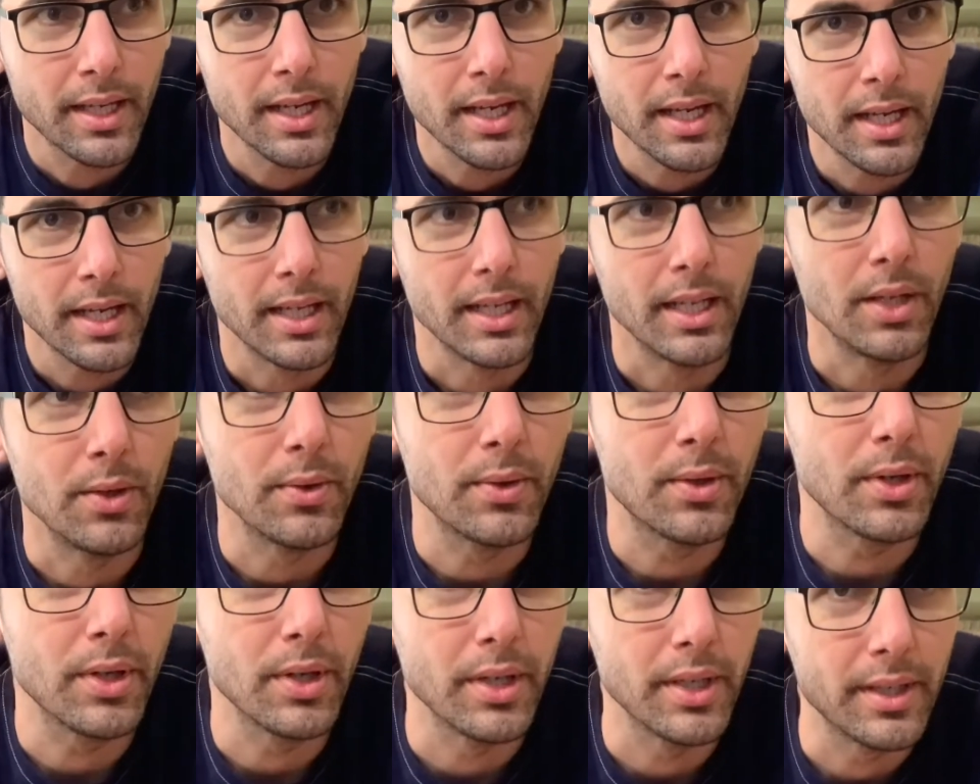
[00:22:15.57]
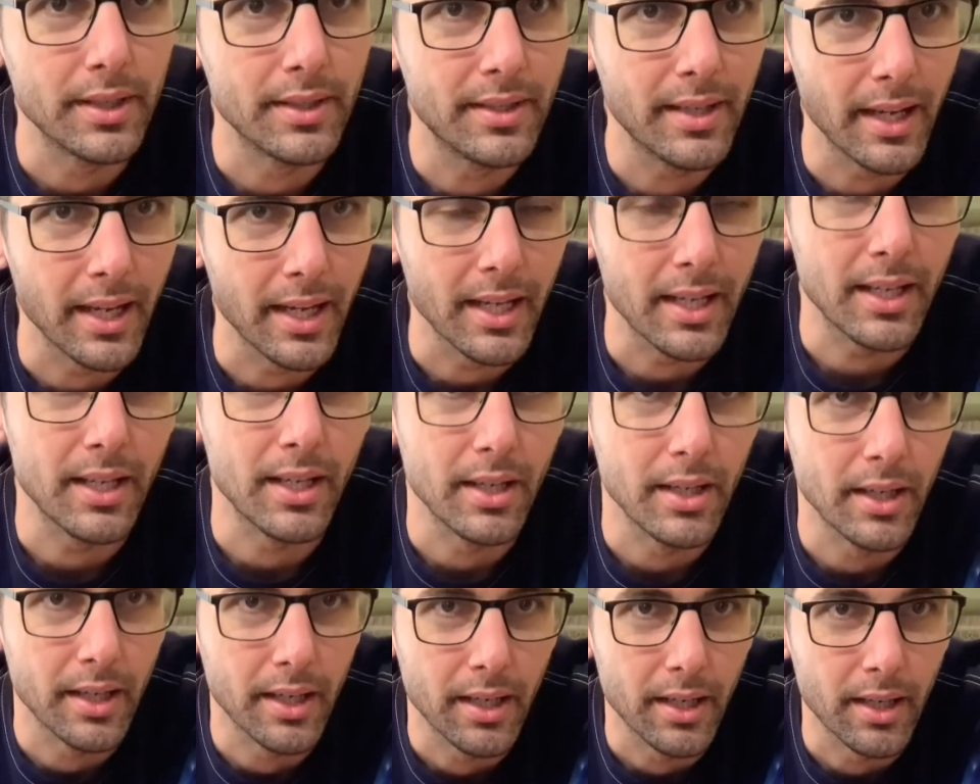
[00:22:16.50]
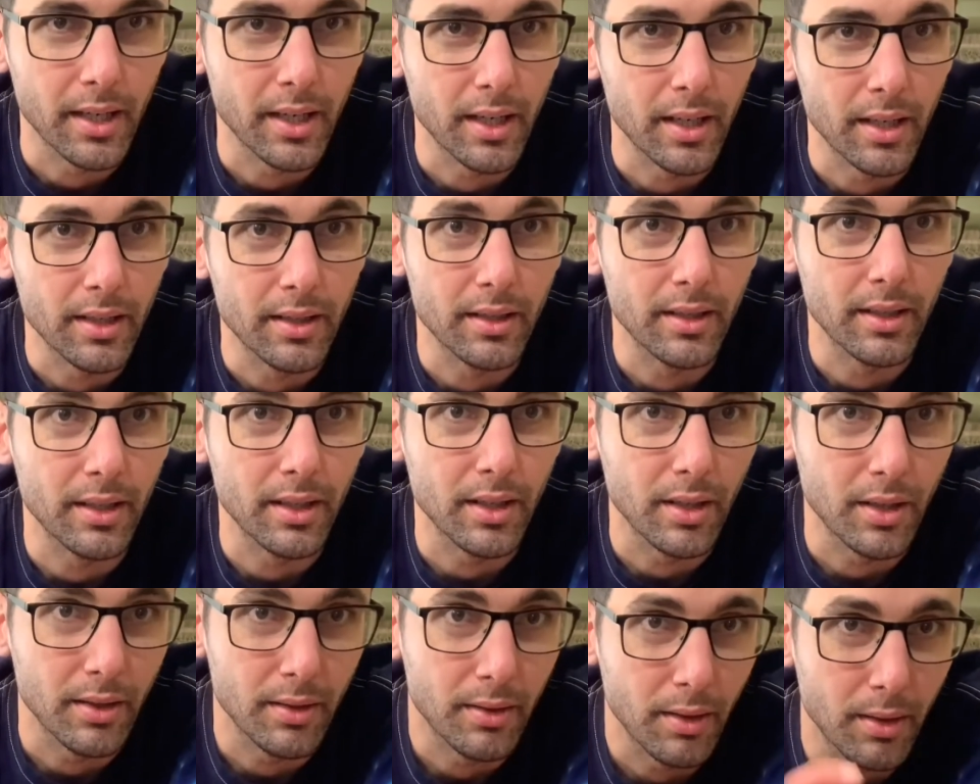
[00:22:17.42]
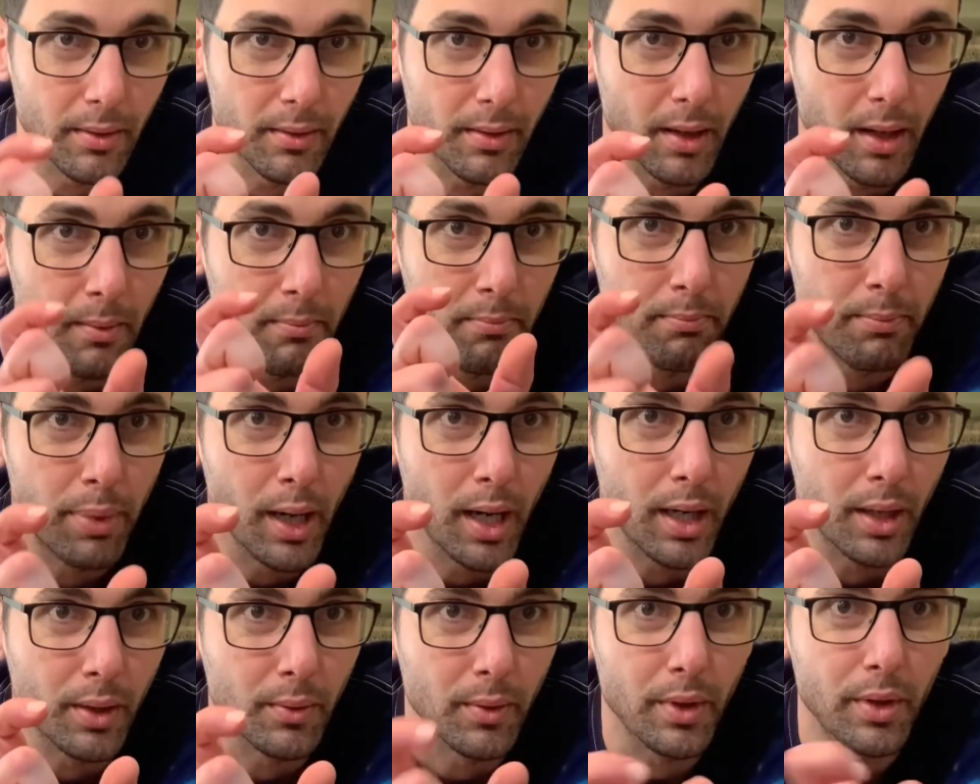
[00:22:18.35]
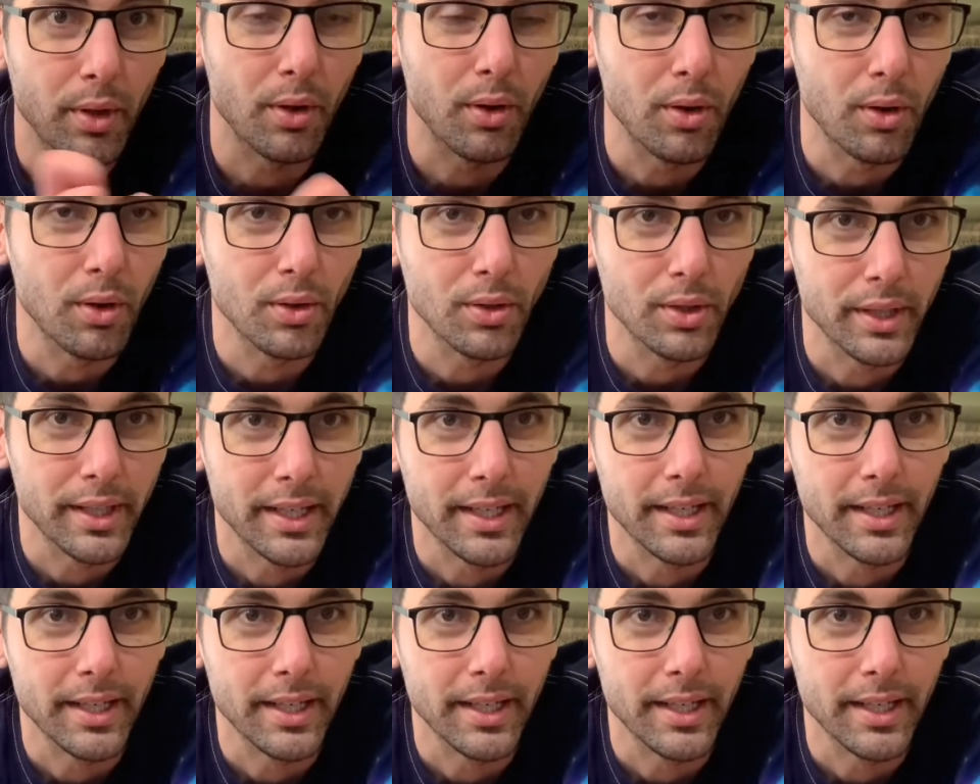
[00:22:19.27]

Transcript: You could take a bung with a hole in it,